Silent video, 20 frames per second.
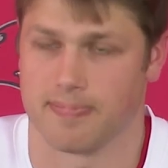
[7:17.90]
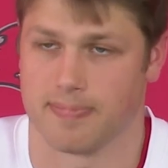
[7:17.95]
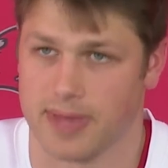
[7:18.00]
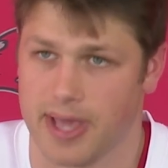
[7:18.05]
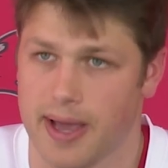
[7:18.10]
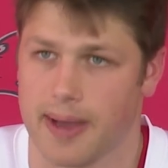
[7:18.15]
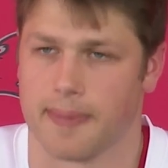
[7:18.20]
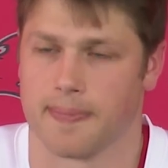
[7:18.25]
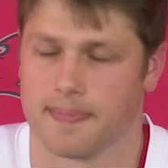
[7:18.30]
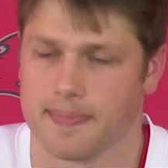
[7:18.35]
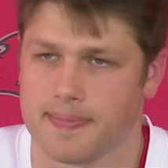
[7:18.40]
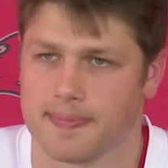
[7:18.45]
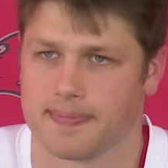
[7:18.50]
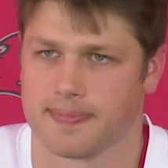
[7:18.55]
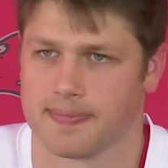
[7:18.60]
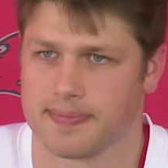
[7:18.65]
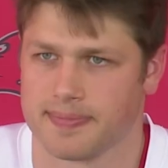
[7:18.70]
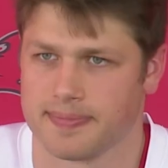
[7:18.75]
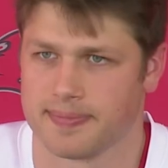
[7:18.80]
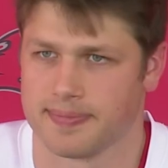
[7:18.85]
I know that you're
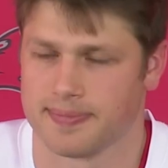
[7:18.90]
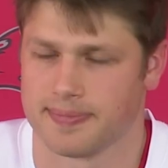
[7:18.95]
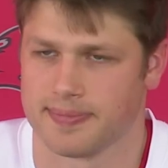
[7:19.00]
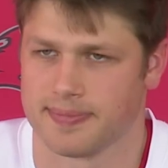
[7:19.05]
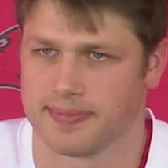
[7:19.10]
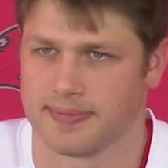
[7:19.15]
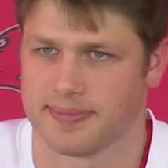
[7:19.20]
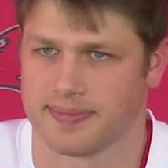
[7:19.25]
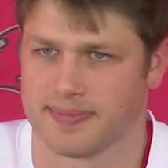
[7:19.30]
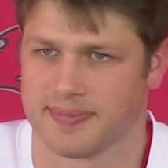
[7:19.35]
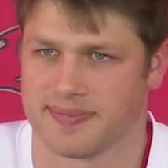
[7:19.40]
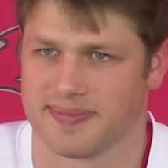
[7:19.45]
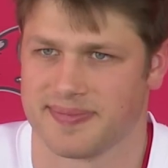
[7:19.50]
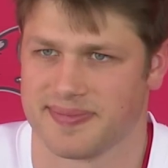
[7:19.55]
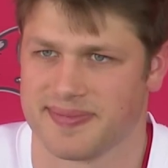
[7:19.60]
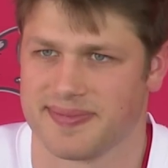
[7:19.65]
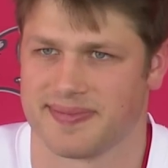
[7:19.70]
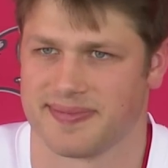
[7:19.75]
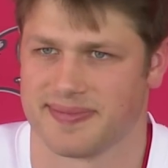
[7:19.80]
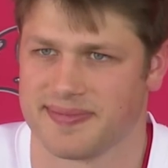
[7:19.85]
just now getting into the
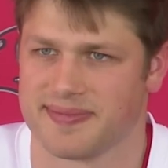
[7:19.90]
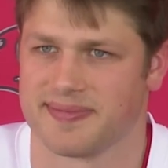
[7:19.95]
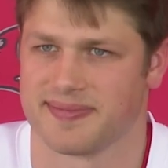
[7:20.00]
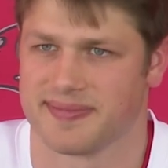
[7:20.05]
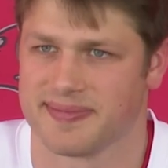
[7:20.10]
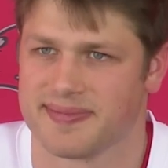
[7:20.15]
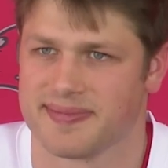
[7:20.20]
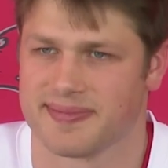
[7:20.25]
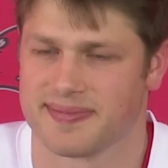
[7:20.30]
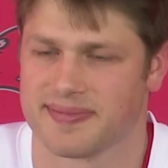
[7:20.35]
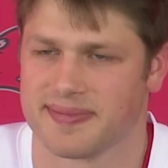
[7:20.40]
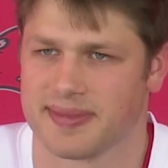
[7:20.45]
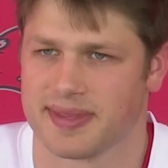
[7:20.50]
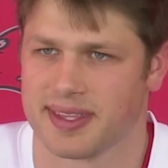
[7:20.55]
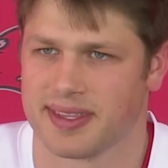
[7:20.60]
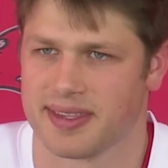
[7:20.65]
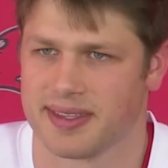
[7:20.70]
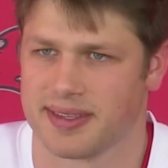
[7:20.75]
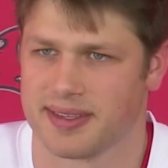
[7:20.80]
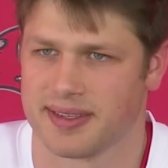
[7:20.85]
NFL level, but I
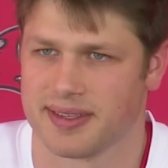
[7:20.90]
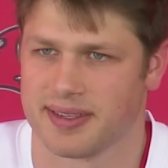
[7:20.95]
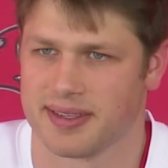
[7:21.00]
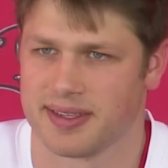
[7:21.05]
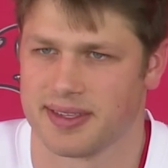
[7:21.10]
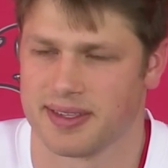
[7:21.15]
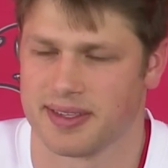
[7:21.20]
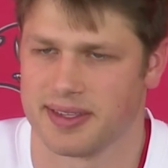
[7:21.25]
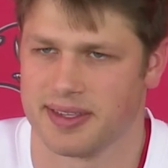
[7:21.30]
am curious.